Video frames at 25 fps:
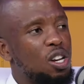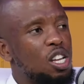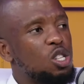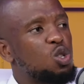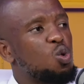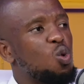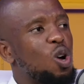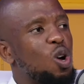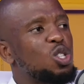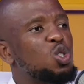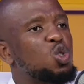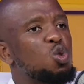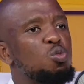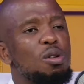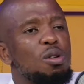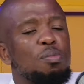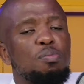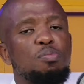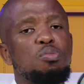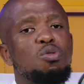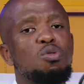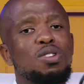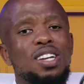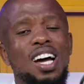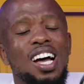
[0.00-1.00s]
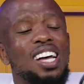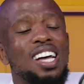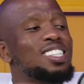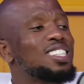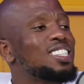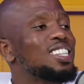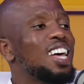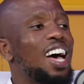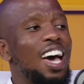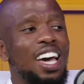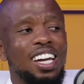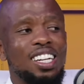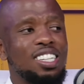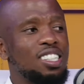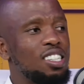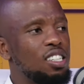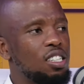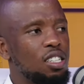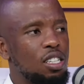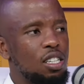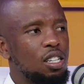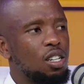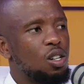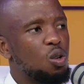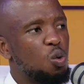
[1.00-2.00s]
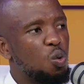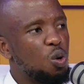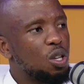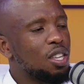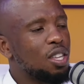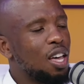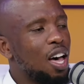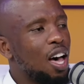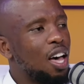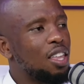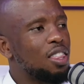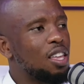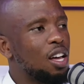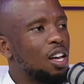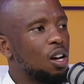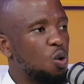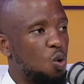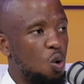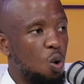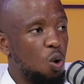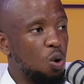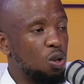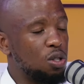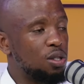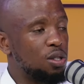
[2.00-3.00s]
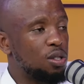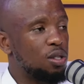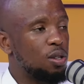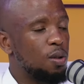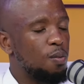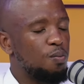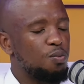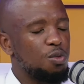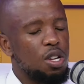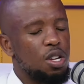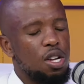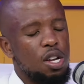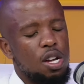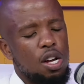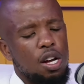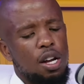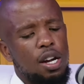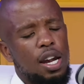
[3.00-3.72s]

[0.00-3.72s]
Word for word: Doesn't want to be put aside with other gods. Sure.